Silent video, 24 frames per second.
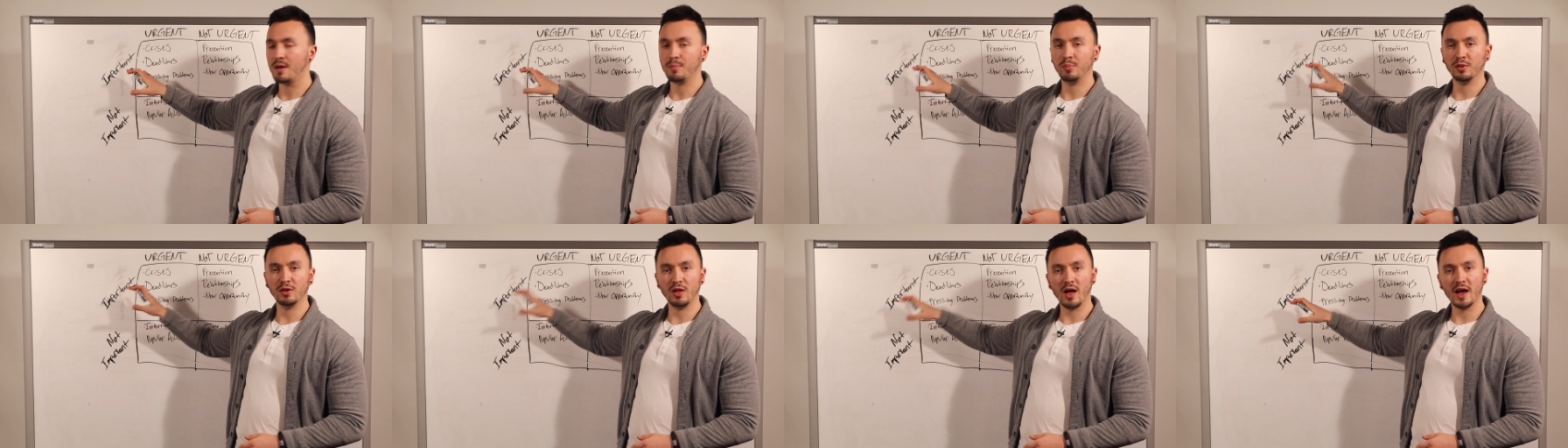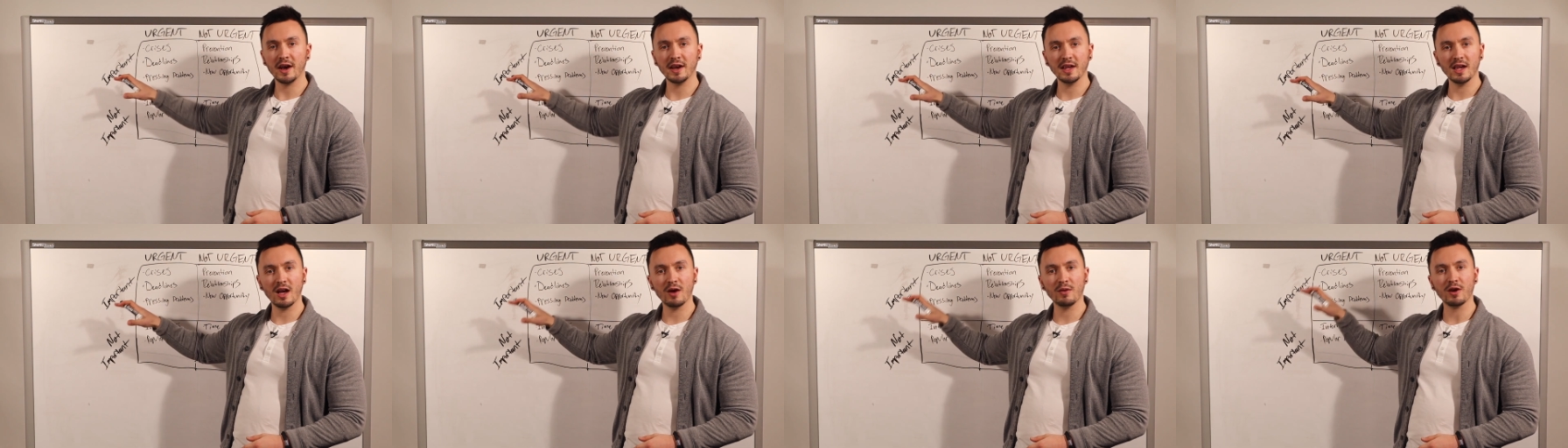
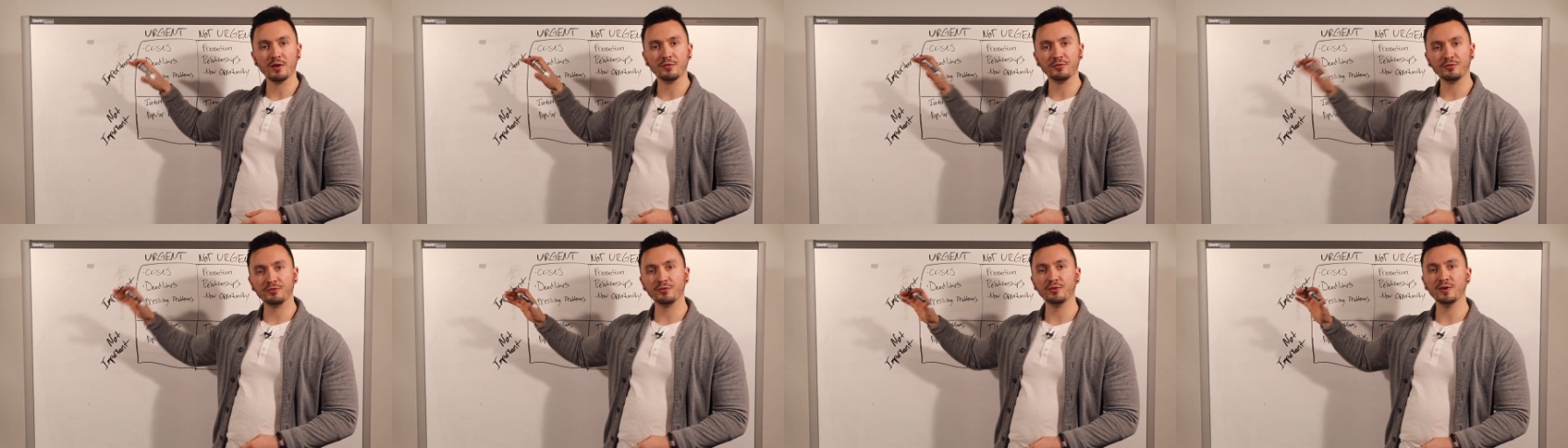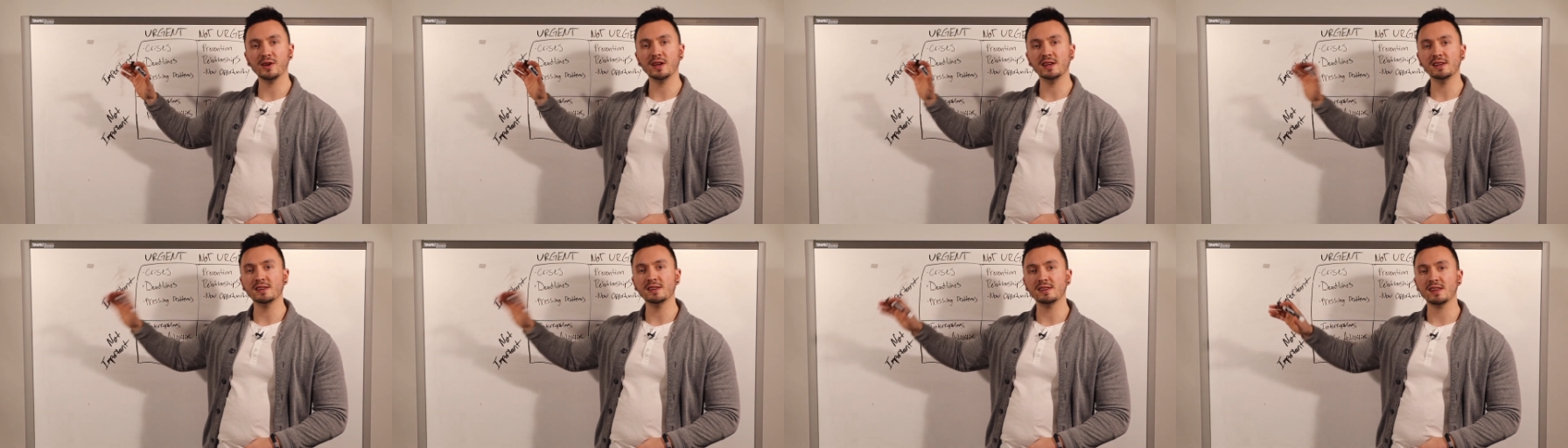plotting out a
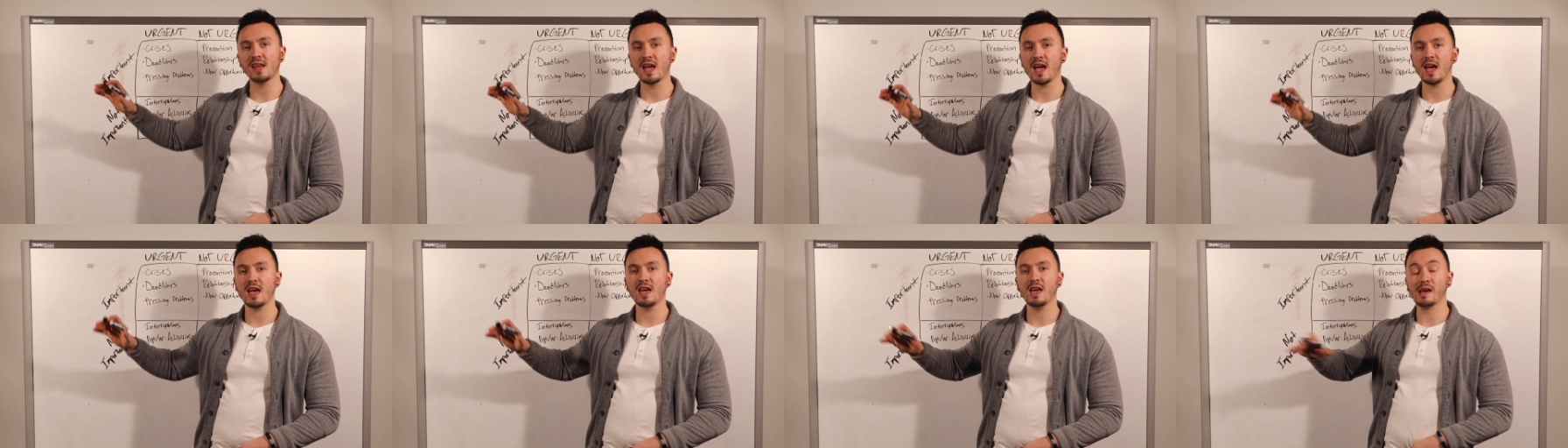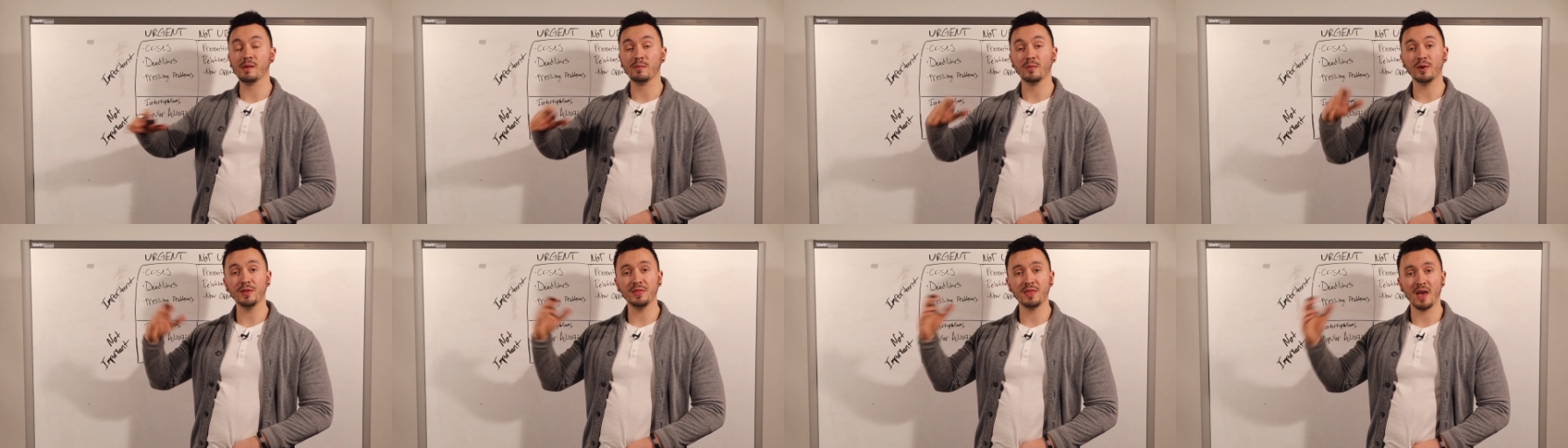free day
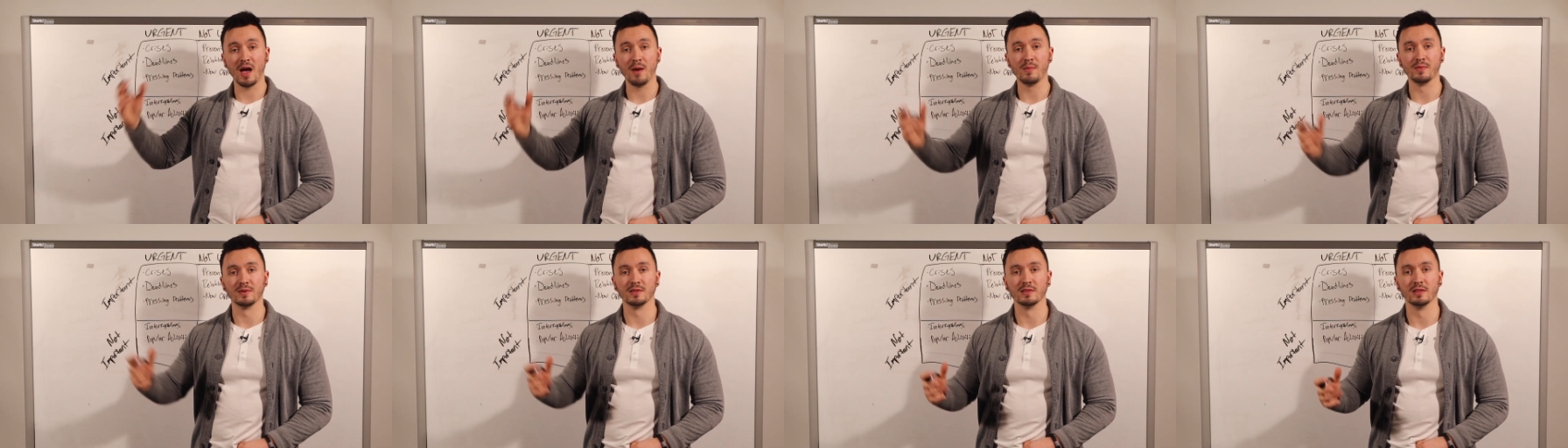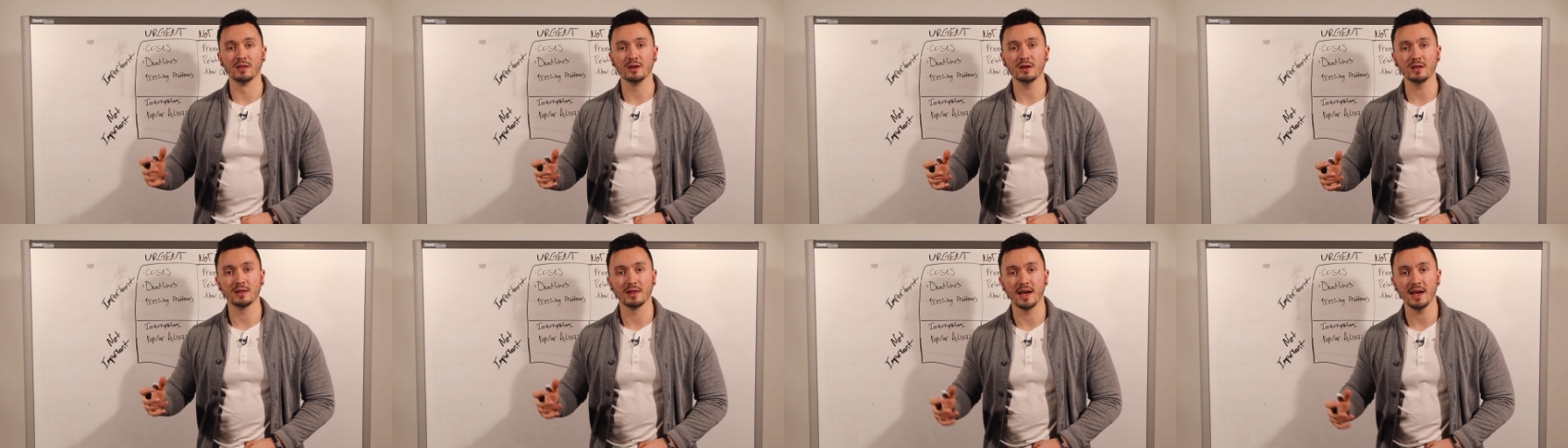and what that would
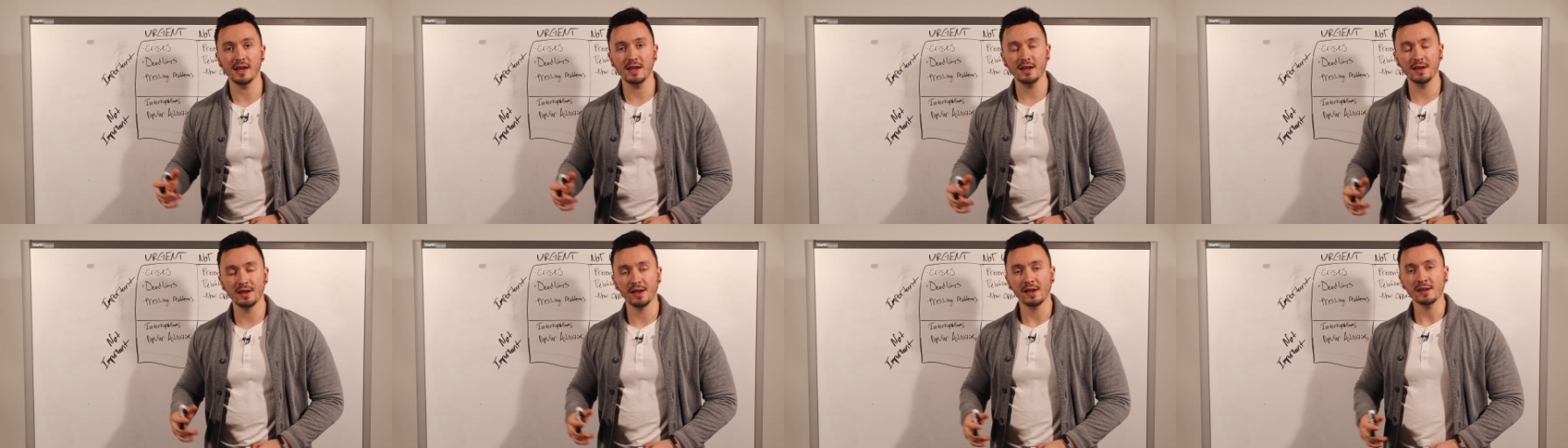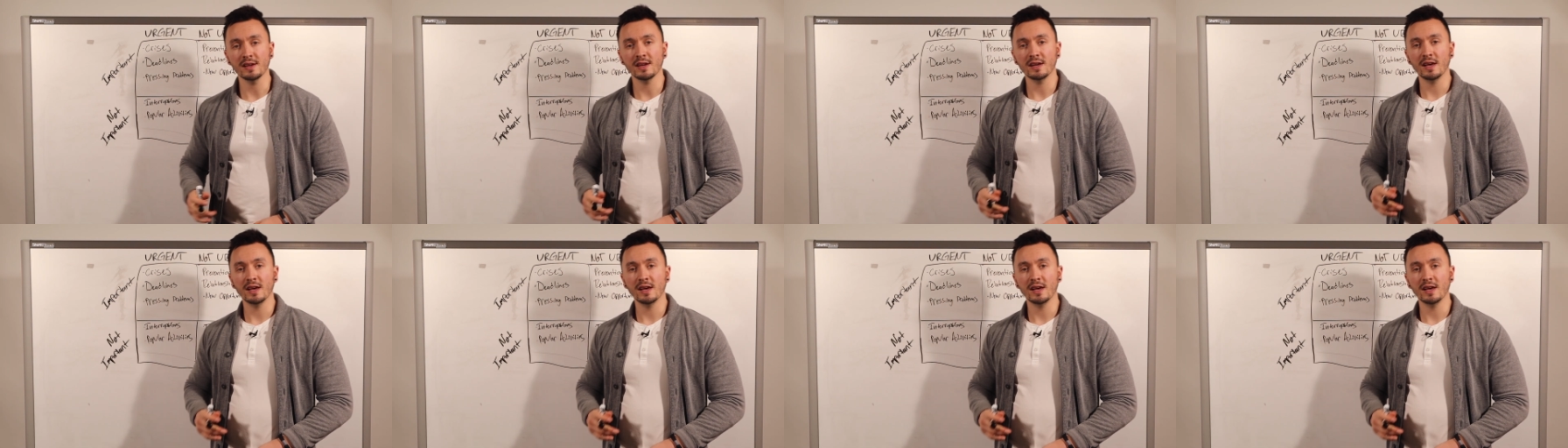look like.